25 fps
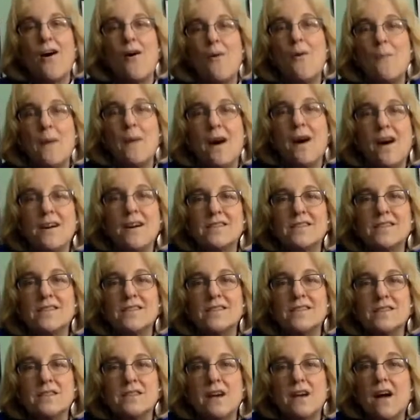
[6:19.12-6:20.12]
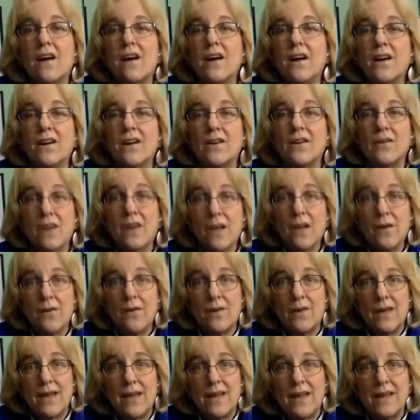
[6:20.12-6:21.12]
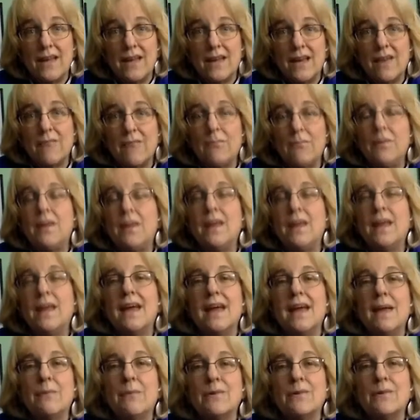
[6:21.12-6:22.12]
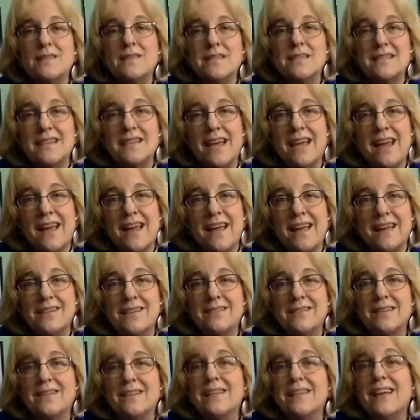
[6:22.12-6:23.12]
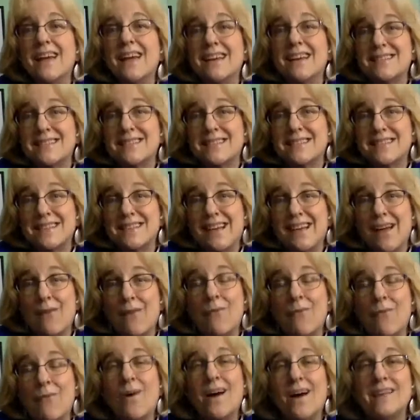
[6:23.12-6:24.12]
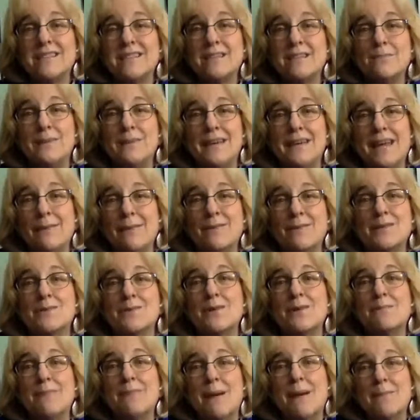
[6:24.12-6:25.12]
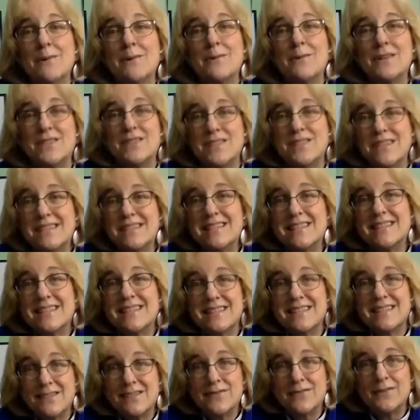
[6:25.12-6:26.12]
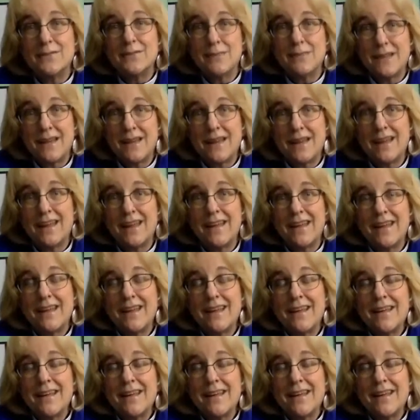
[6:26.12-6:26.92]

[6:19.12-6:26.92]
Home altars are a great way of being able to say, Yes, I want to be able to remember what Jesus did for me.